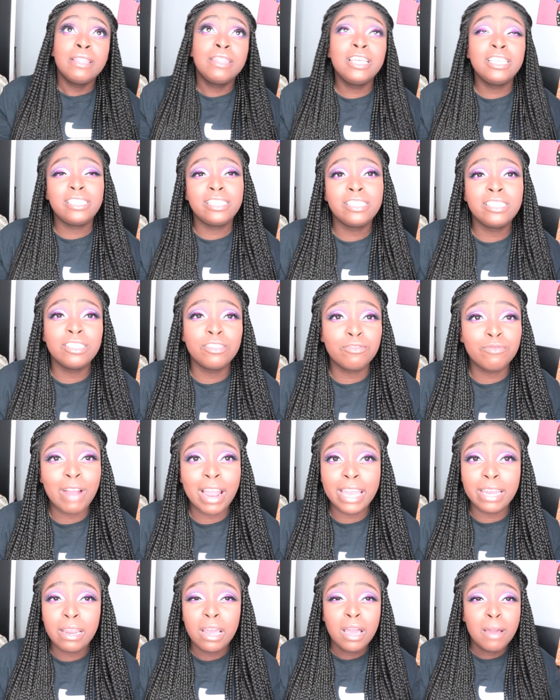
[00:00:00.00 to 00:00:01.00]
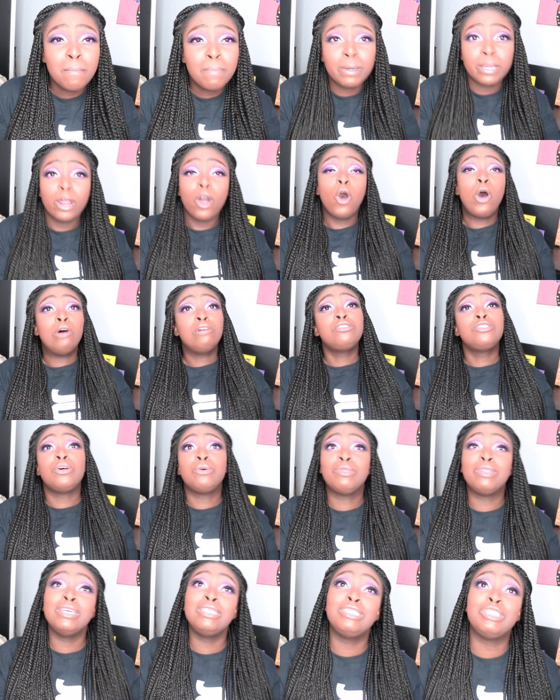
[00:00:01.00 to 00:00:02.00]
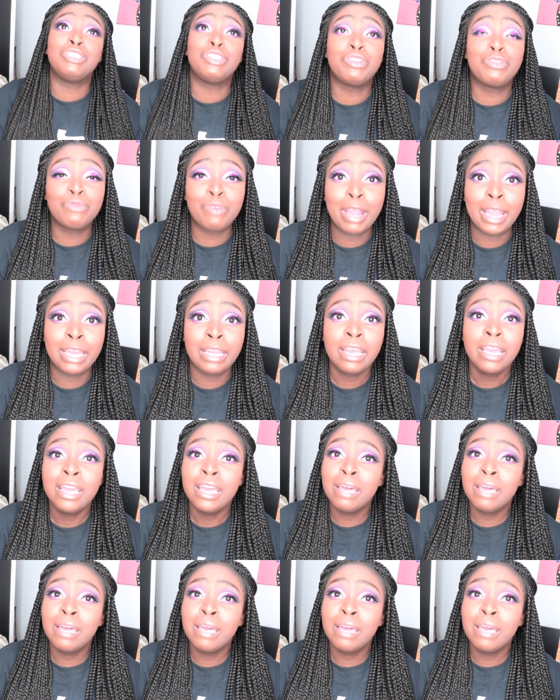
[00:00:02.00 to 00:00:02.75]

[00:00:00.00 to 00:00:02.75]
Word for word: this isn't right, but also this isn't right.